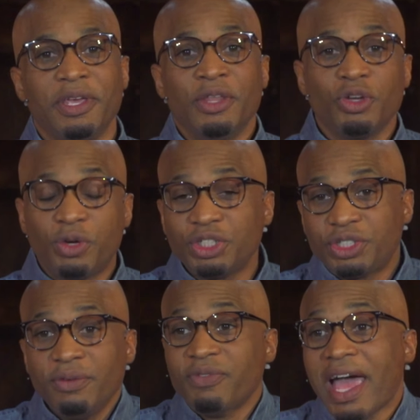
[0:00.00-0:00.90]
The
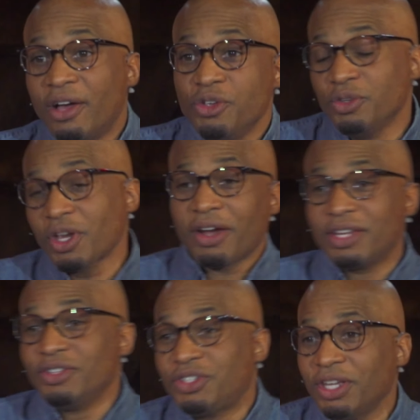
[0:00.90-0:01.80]
Christian values are
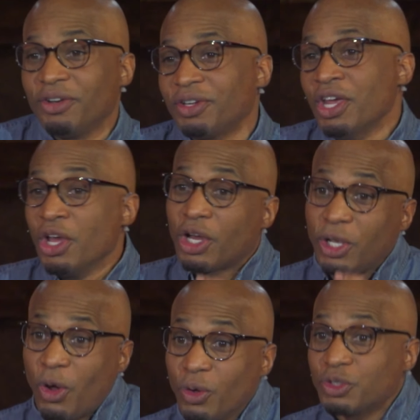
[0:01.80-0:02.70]
considered
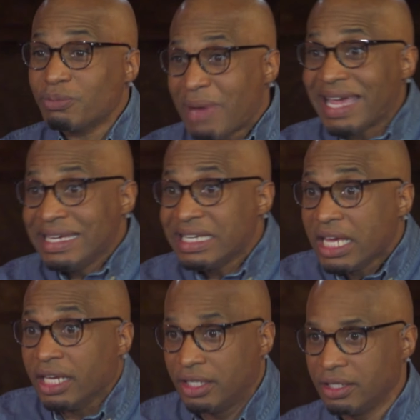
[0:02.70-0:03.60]
closed-minded.